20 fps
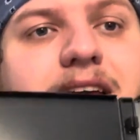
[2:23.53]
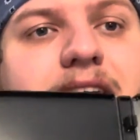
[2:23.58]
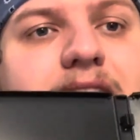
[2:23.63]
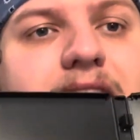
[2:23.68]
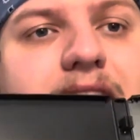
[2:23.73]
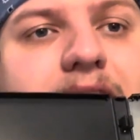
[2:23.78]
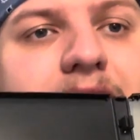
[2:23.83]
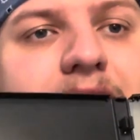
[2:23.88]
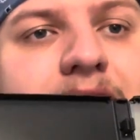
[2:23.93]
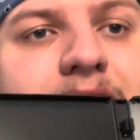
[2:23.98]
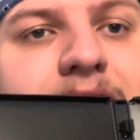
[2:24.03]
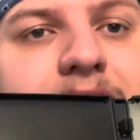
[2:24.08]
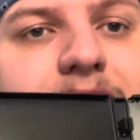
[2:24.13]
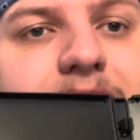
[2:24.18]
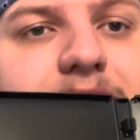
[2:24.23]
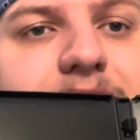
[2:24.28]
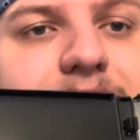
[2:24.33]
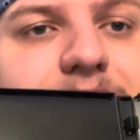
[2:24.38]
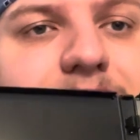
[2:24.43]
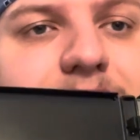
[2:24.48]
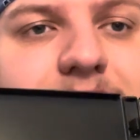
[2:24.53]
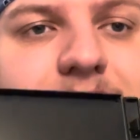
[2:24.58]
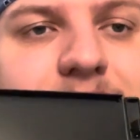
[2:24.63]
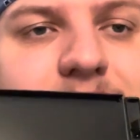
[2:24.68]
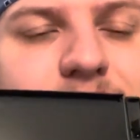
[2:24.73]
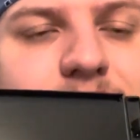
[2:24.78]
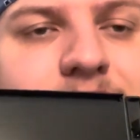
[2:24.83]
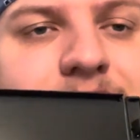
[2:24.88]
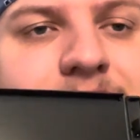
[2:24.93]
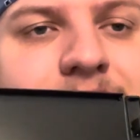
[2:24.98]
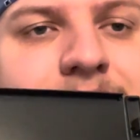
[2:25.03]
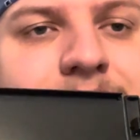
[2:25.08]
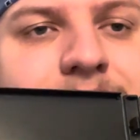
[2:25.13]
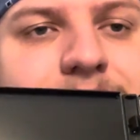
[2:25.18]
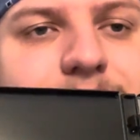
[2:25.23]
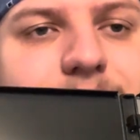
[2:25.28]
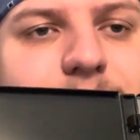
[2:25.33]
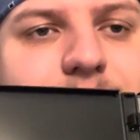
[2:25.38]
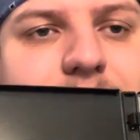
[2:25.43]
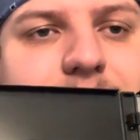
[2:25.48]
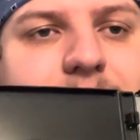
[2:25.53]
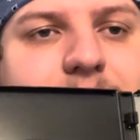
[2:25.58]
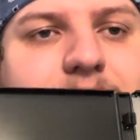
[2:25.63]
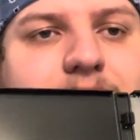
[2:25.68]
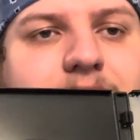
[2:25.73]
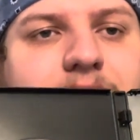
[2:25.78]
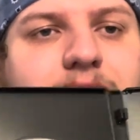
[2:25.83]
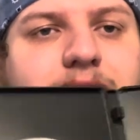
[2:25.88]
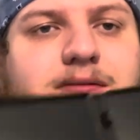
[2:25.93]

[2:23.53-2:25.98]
And that's The Conjuring right there.